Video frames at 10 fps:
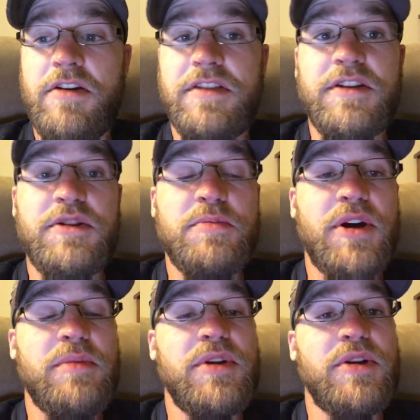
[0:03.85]
I think you
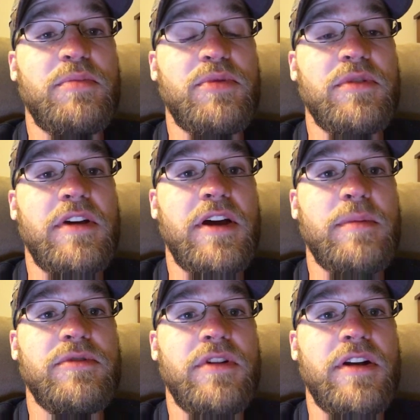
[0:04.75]
might be on board the
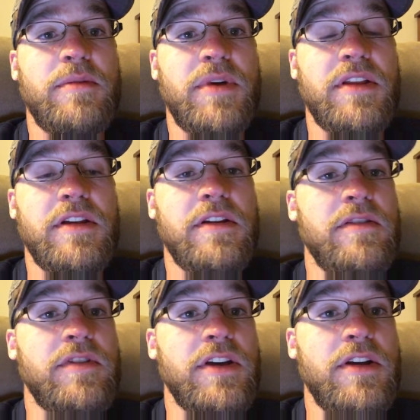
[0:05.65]
hype train by the end of
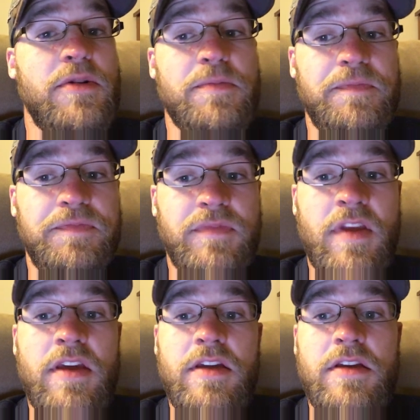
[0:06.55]
the video.
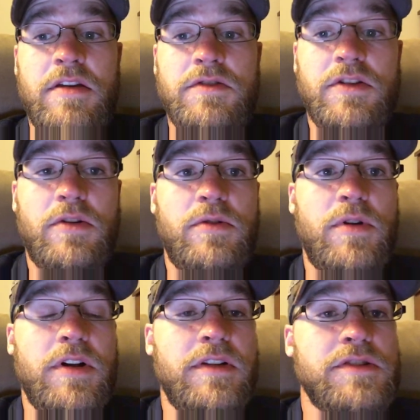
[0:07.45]

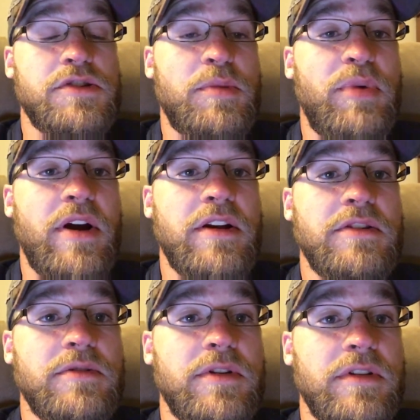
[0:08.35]
So let's jump right
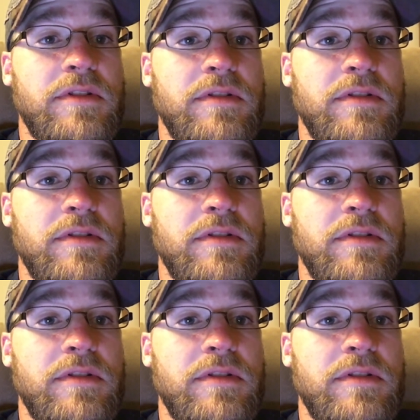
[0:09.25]
into it.